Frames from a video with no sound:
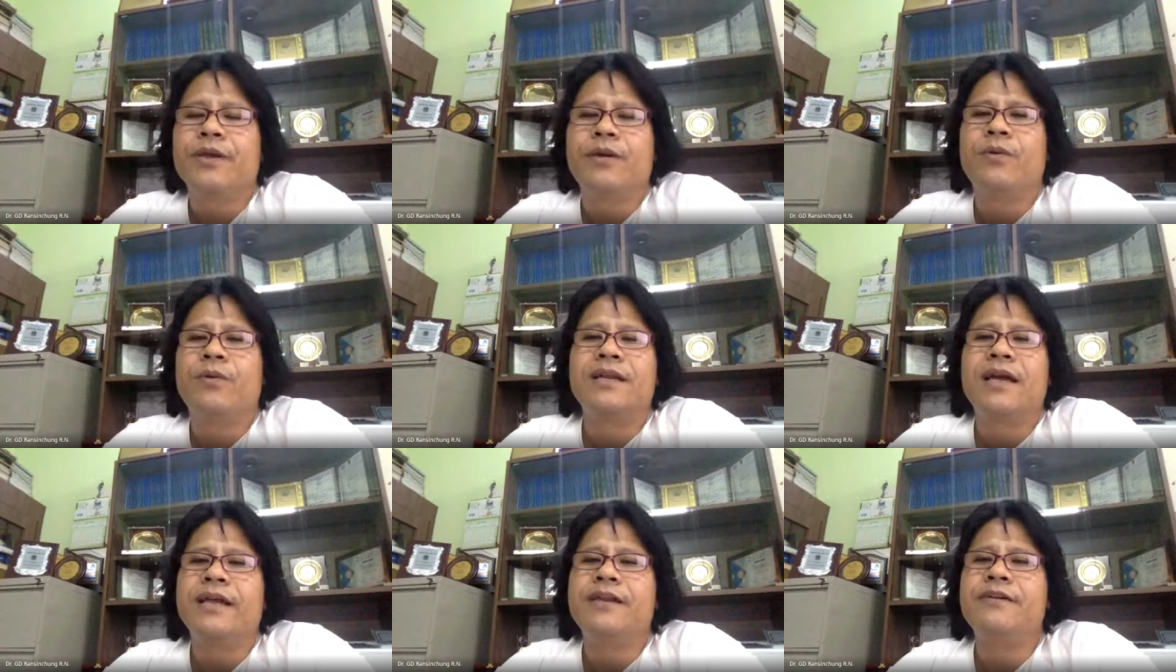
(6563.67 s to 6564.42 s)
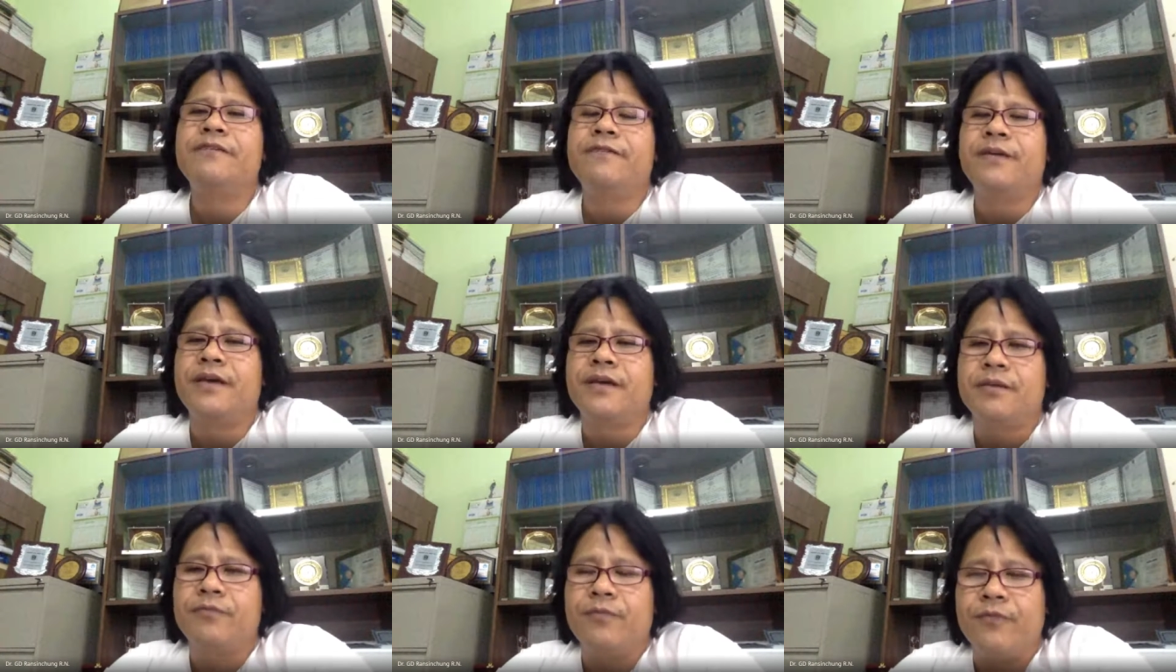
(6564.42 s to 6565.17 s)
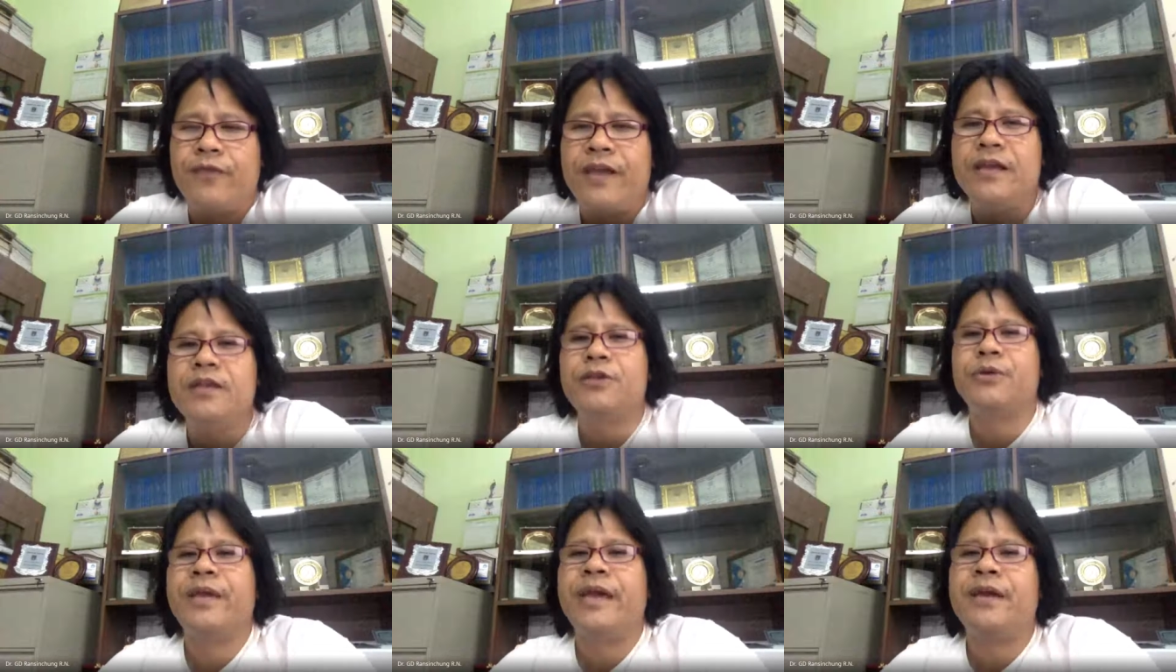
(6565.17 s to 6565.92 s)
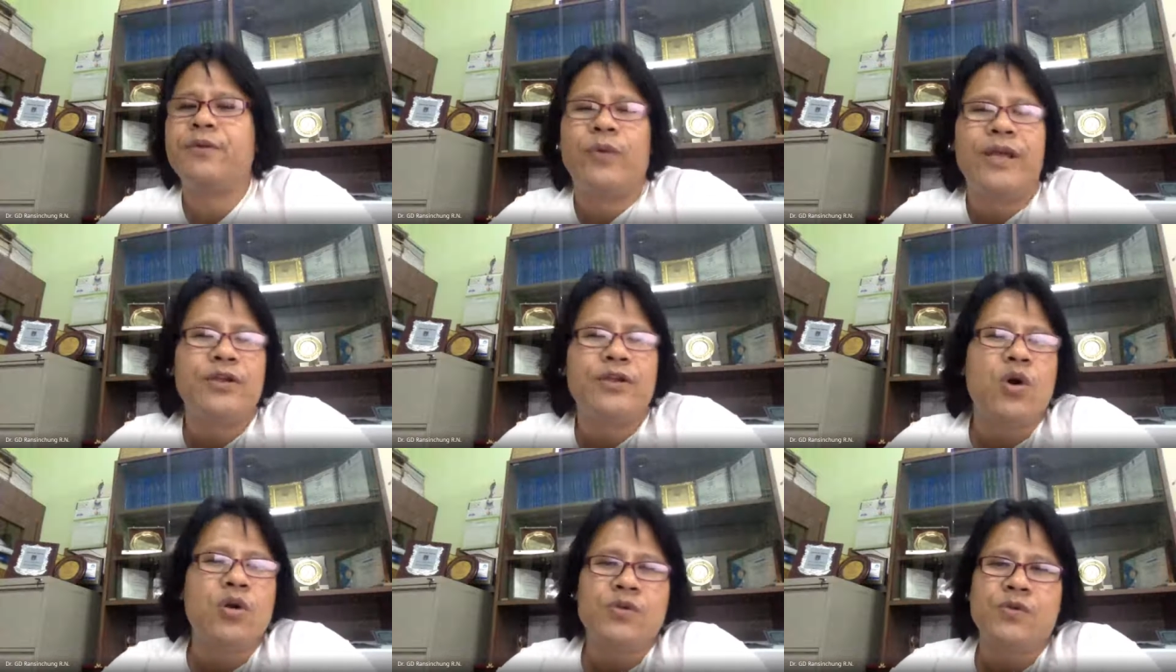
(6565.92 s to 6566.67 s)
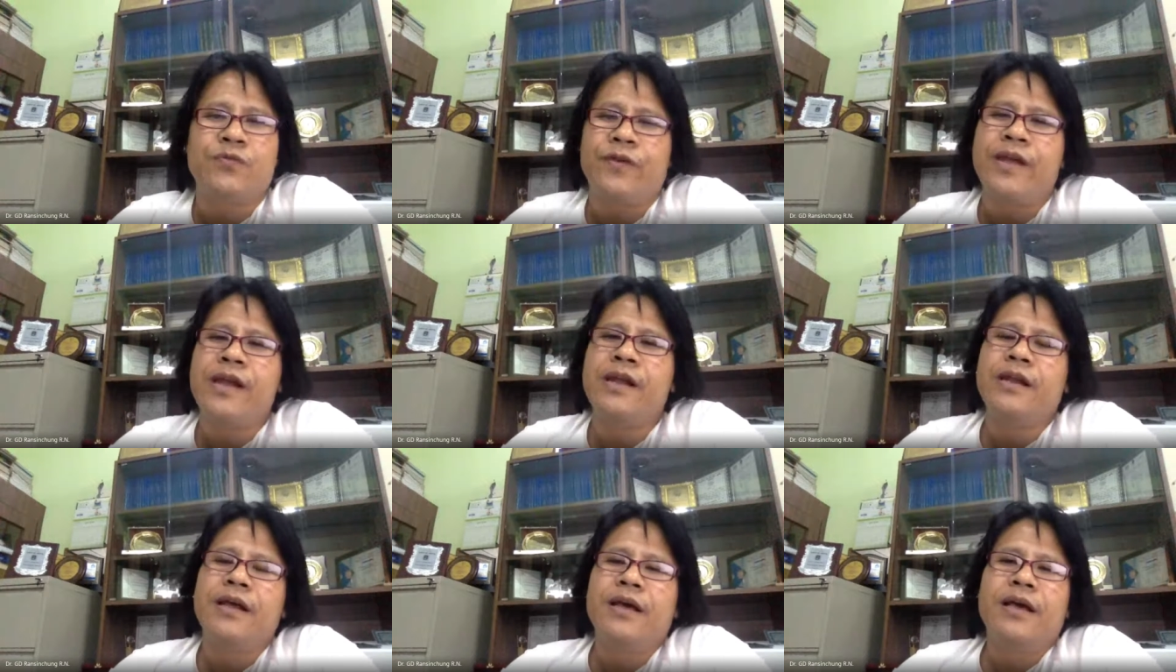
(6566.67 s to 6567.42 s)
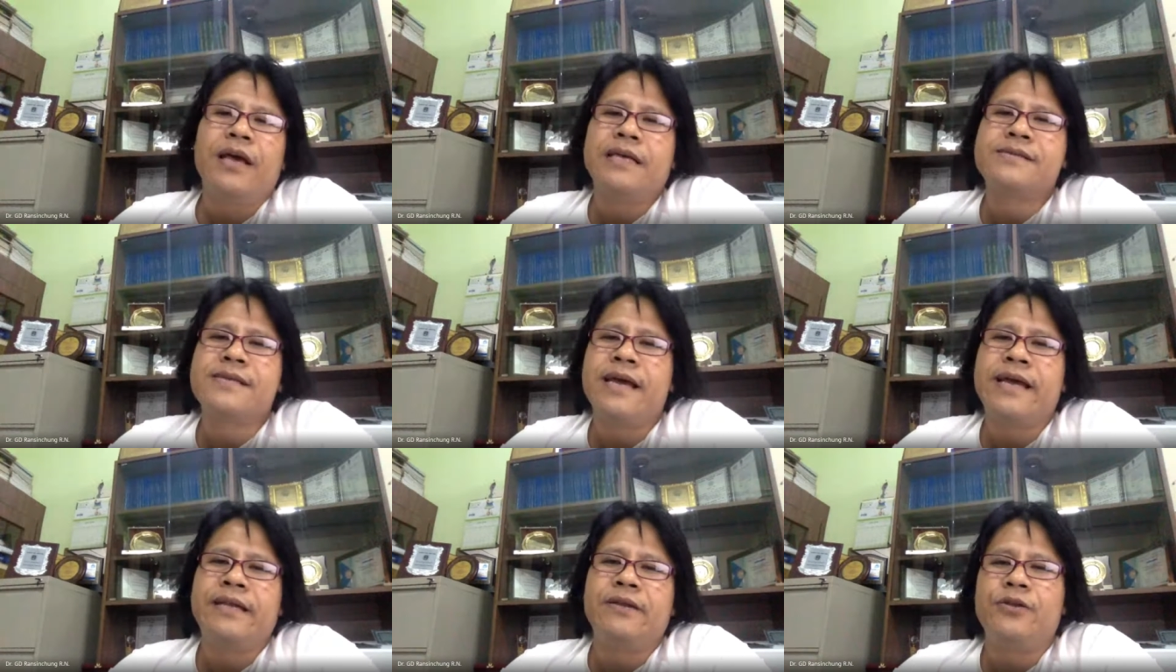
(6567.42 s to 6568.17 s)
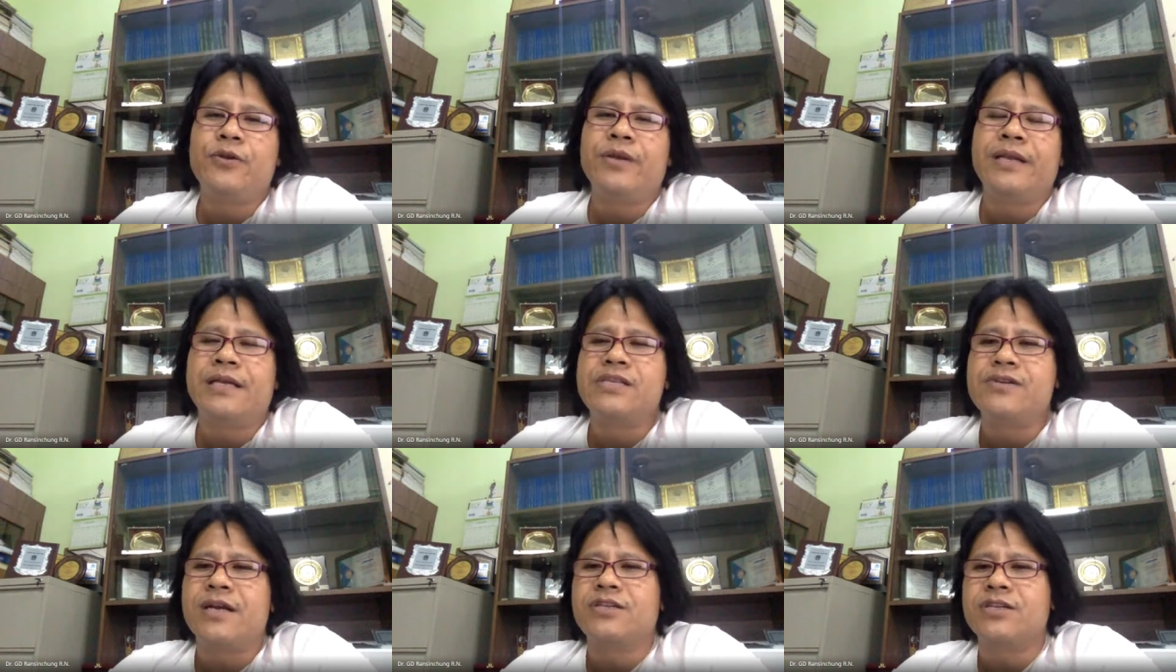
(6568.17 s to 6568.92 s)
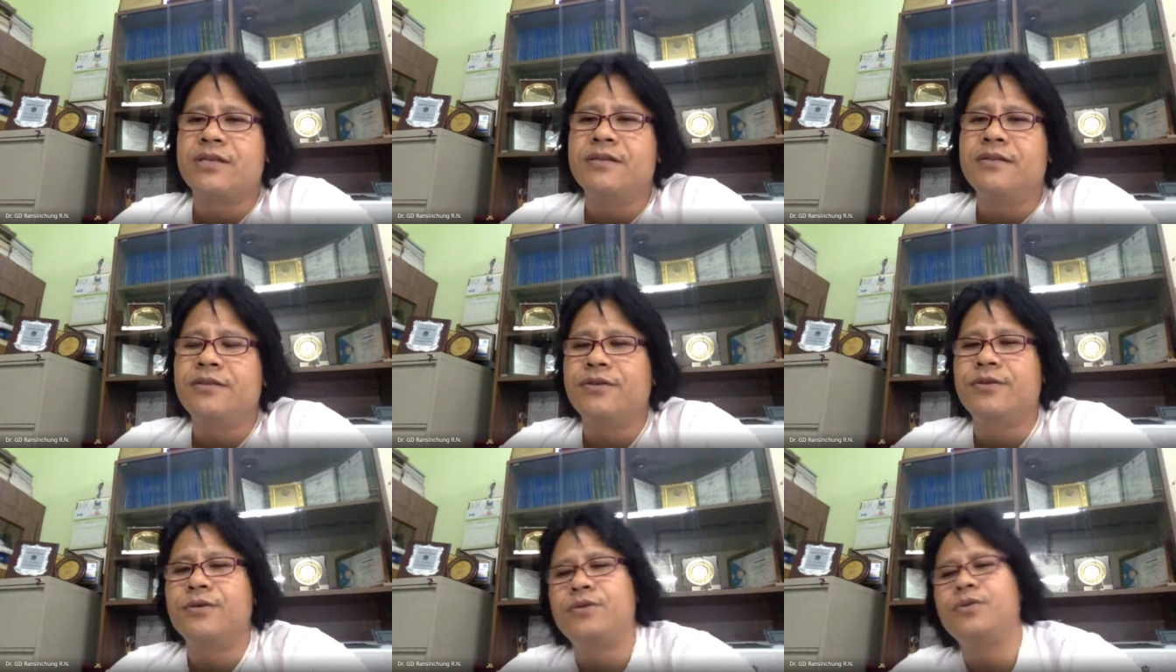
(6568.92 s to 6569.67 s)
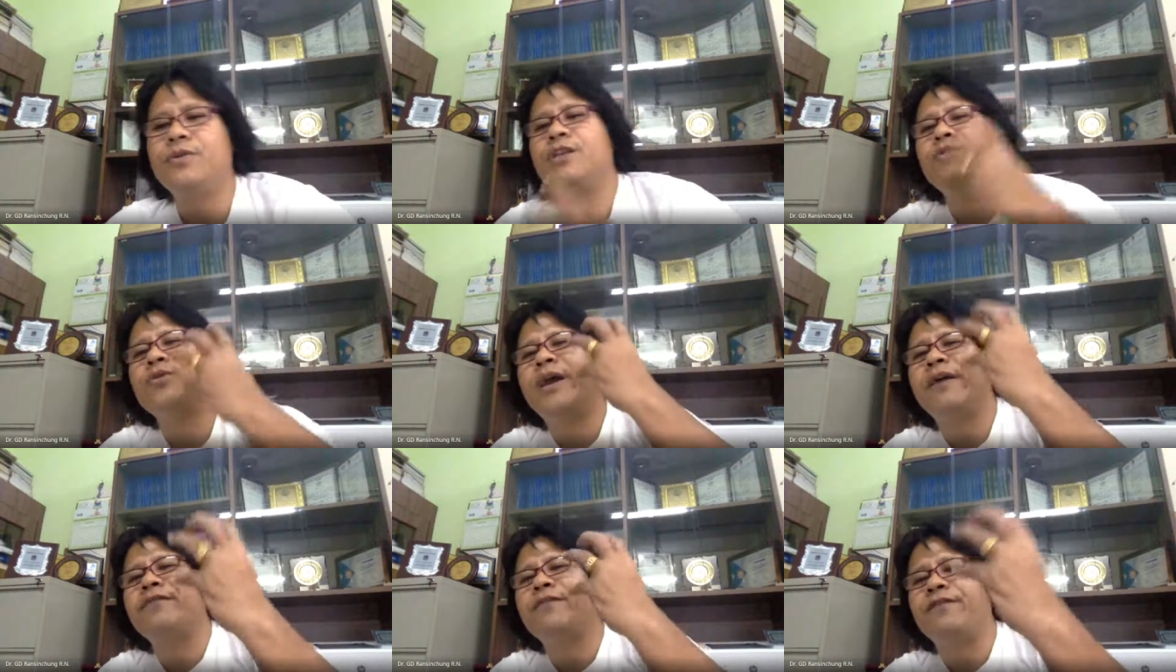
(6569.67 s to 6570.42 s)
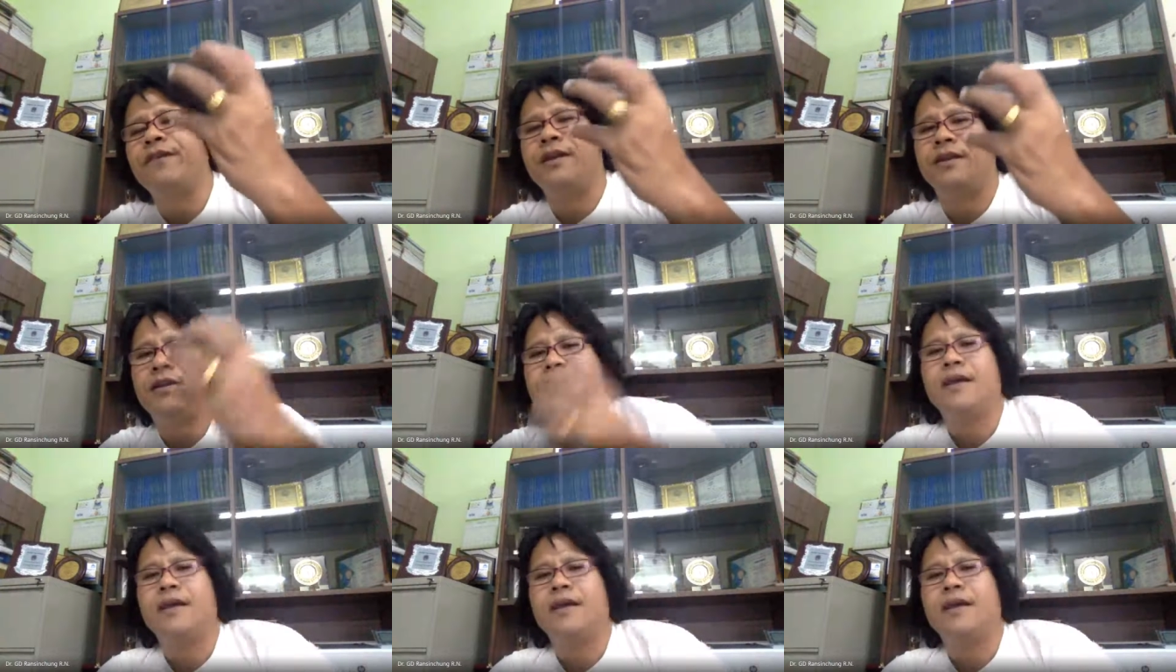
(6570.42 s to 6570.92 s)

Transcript: what kind of feel you get when you go to field at site during construction. You need to have the feel.